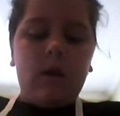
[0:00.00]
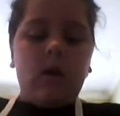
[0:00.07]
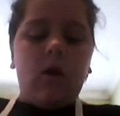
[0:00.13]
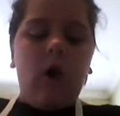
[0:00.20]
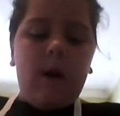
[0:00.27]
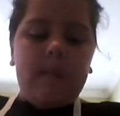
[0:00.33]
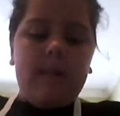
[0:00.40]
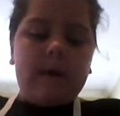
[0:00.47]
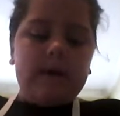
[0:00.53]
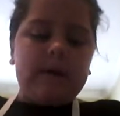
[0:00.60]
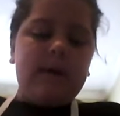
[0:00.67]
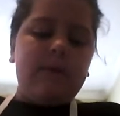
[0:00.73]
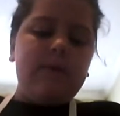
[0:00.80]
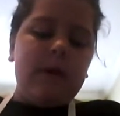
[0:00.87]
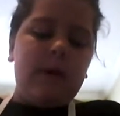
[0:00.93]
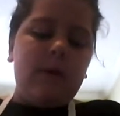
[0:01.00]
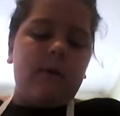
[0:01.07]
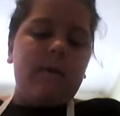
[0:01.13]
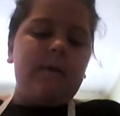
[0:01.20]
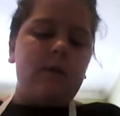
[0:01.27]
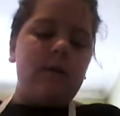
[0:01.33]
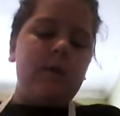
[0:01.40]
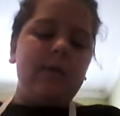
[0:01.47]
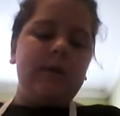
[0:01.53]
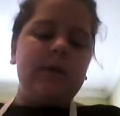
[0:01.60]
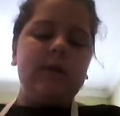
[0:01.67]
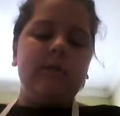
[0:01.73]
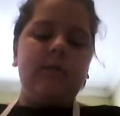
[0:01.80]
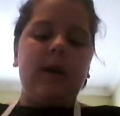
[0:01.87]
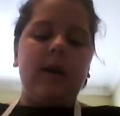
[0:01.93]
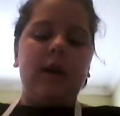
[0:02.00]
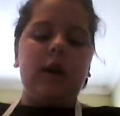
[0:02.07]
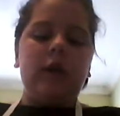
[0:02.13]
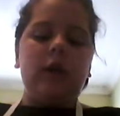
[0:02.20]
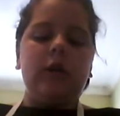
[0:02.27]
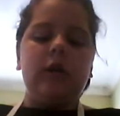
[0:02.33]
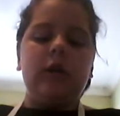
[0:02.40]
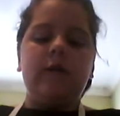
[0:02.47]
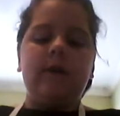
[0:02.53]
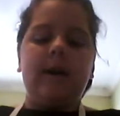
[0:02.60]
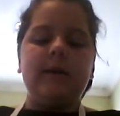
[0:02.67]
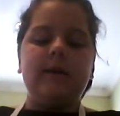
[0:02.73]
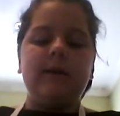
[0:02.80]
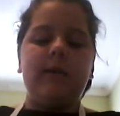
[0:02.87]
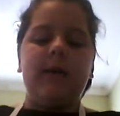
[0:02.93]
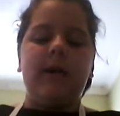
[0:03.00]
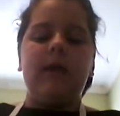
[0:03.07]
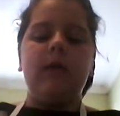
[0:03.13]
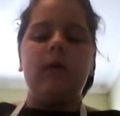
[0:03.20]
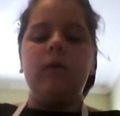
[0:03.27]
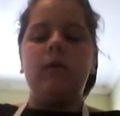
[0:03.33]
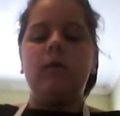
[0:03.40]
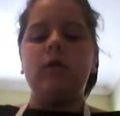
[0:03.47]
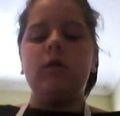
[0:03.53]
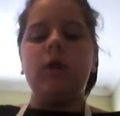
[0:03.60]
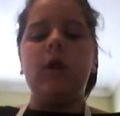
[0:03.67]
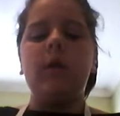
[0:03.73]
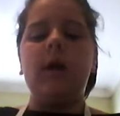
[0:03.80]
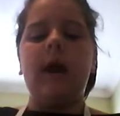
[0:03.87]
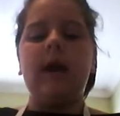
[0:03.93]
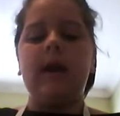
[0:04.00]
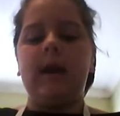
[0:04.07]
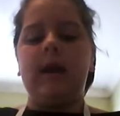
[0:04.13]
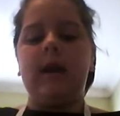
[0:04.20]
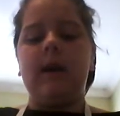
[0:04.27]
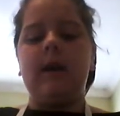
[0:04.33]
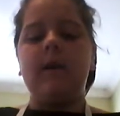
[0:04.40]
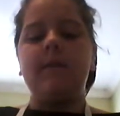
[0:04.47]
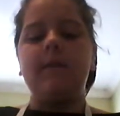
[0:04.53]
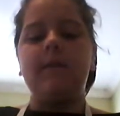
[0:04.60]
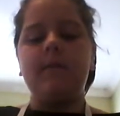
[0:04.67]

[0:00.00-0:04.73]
Comment down below if you want me to make a cookie dough recipe with no egg in it,